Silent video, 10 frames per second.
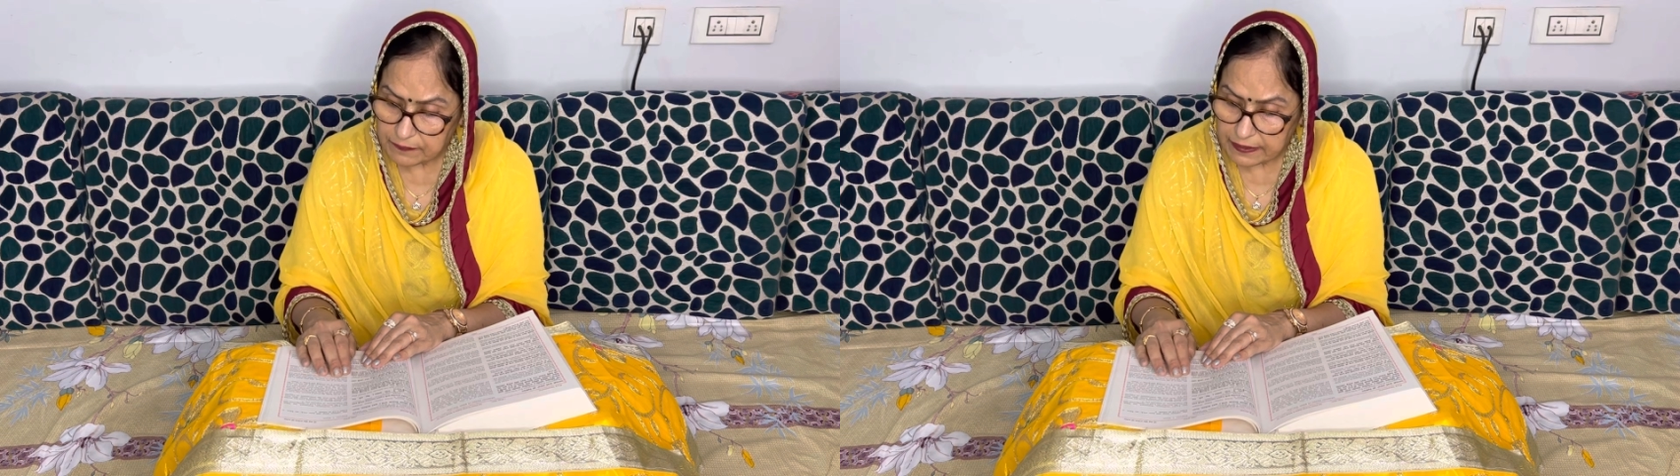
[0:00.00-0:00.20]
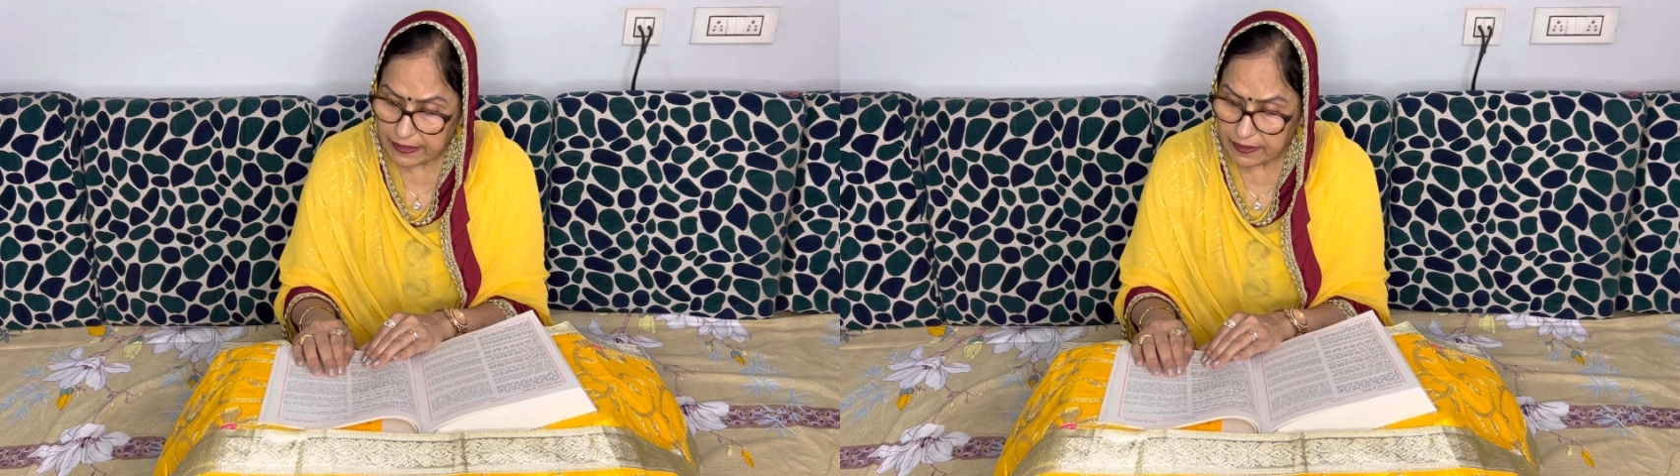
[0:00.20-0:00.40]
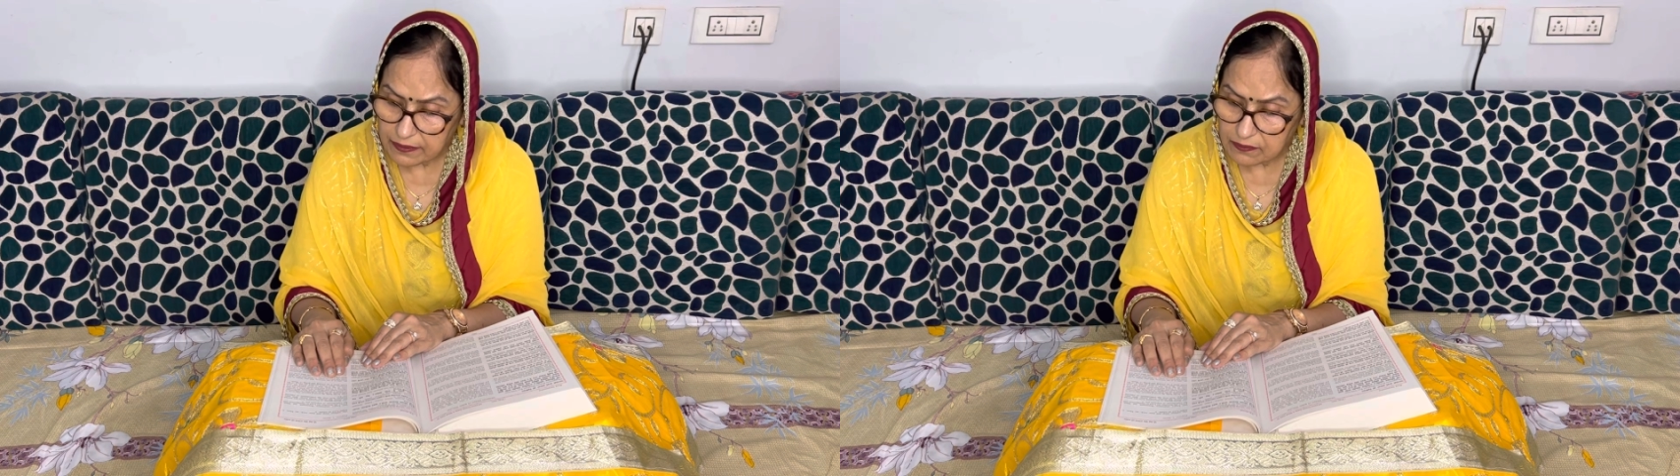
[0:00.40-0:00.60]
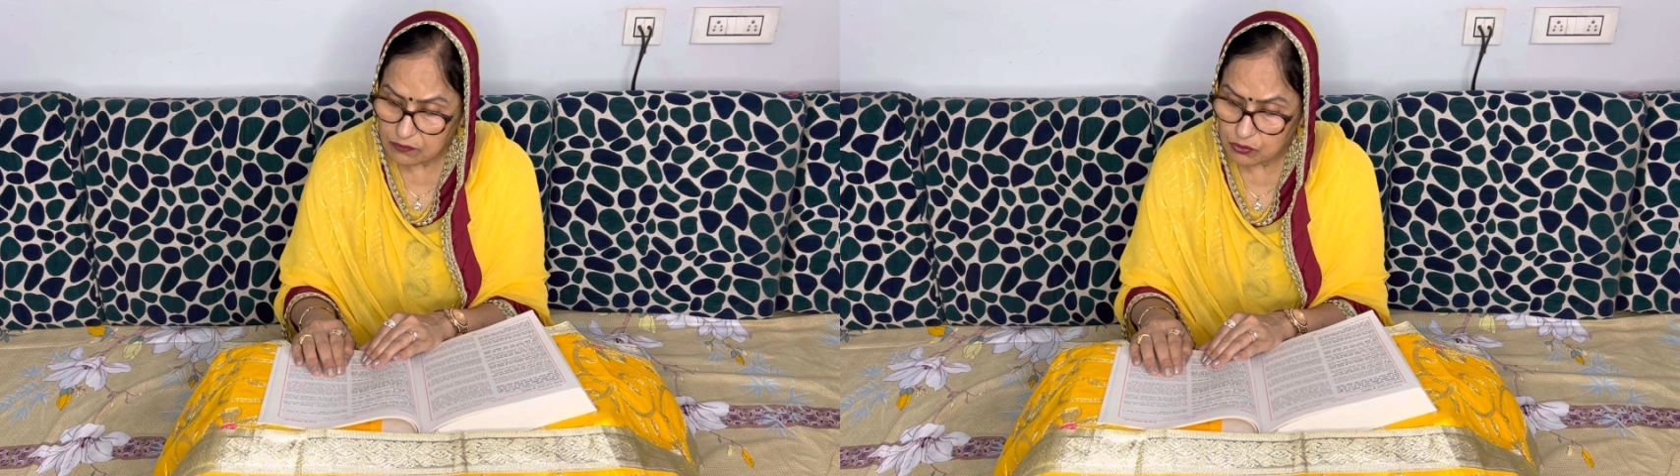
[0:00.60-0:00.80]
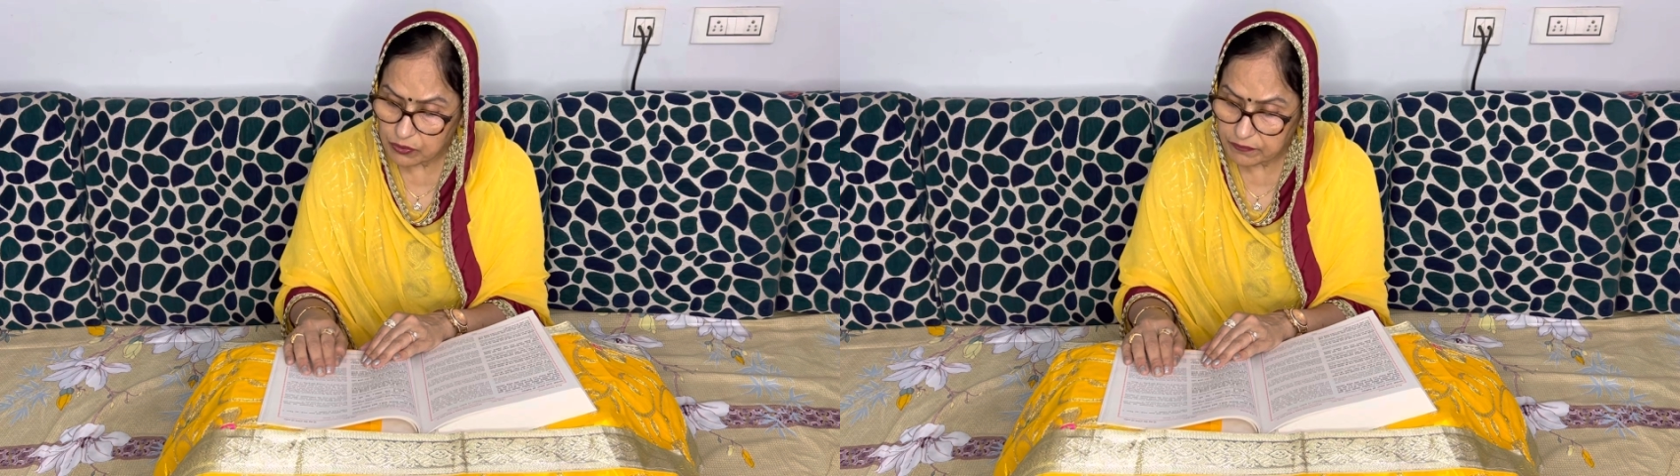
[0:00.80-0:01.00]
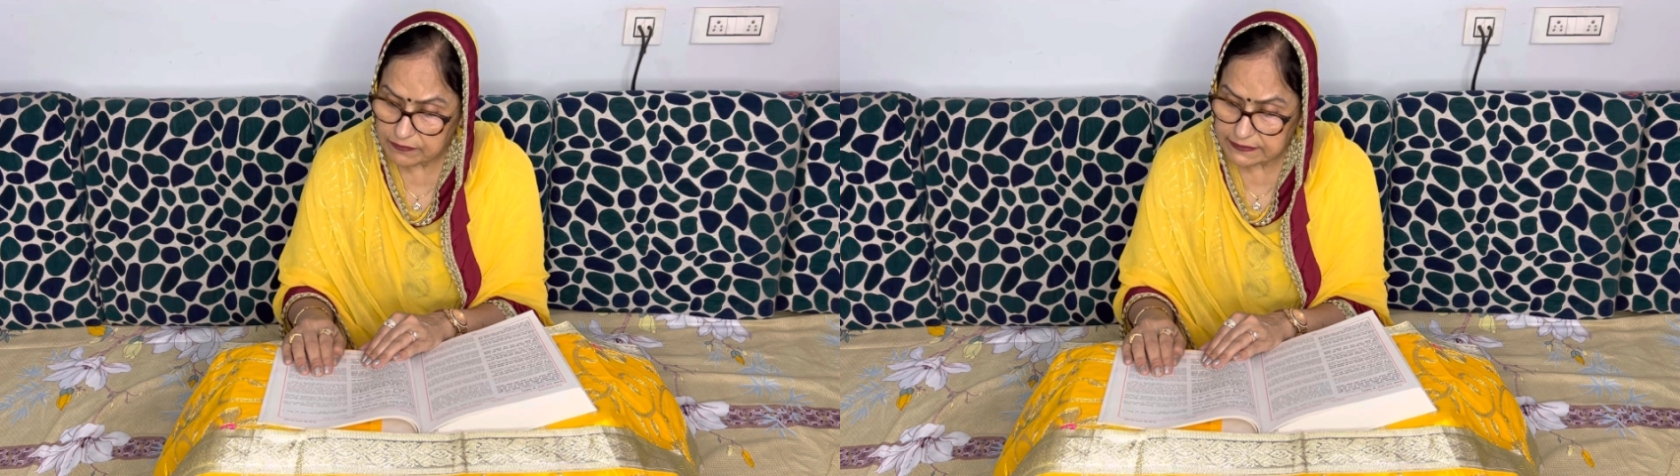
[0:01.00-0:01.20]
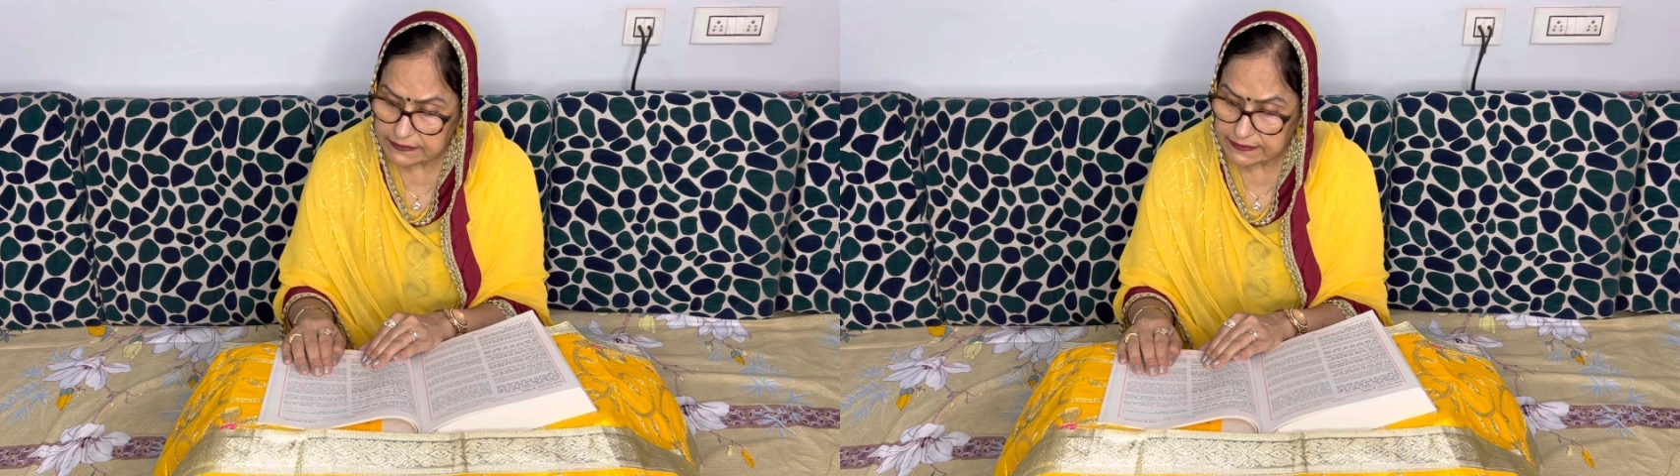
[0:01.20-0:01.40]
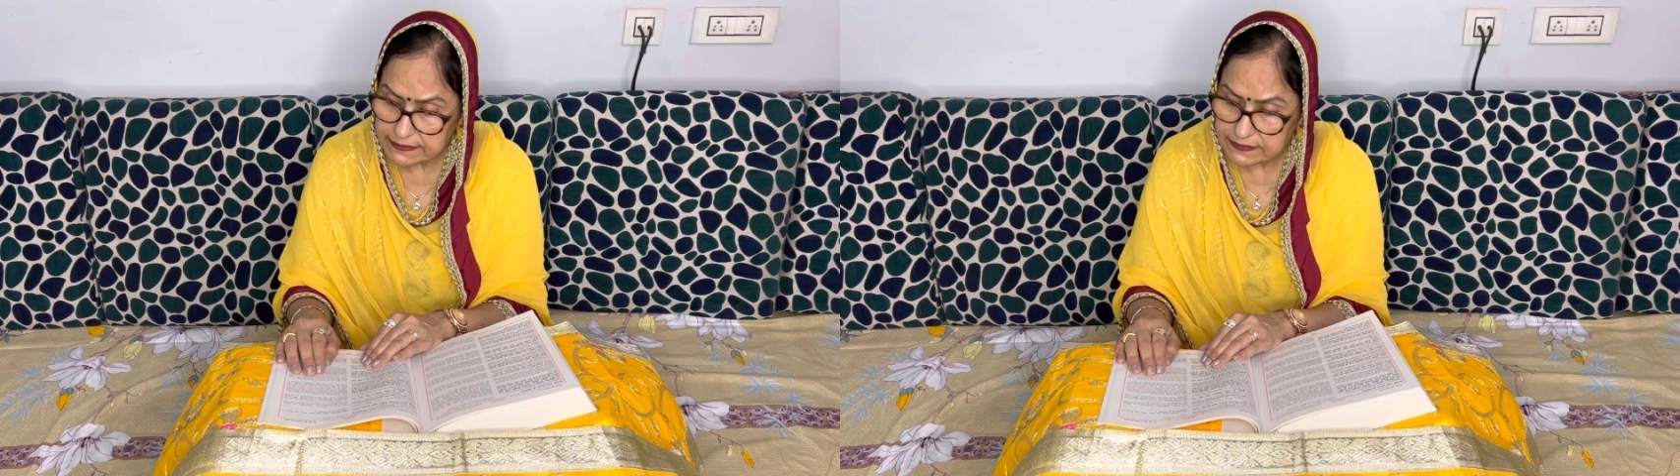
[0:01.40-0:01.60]
And whoever
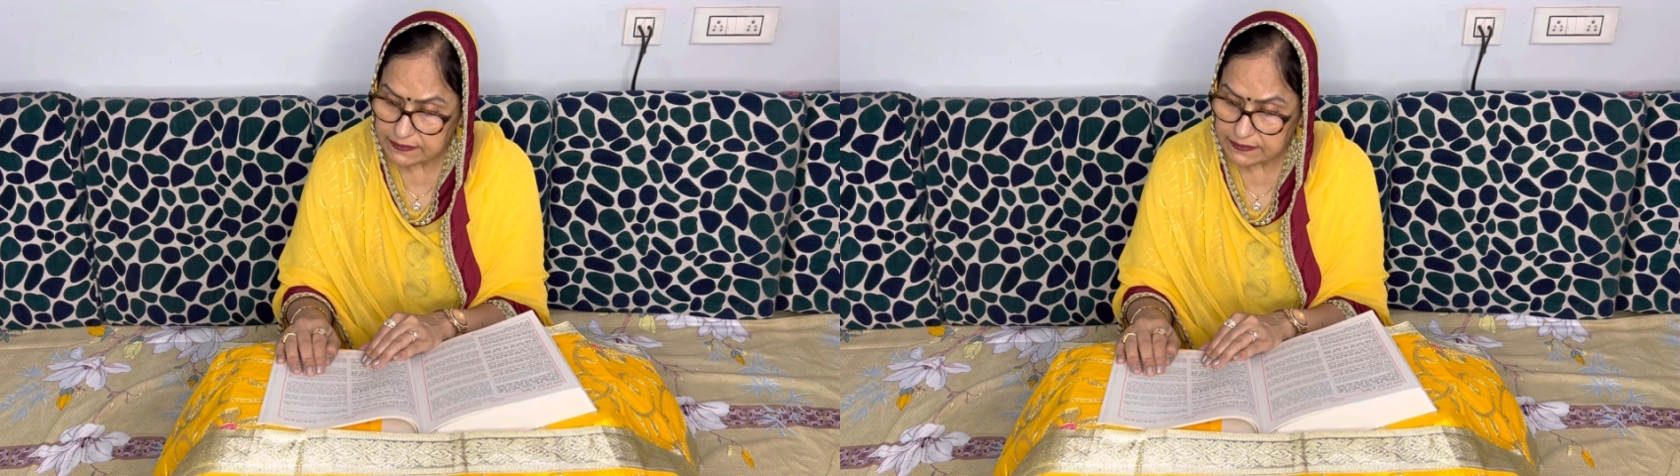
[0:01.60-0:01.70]
seeks,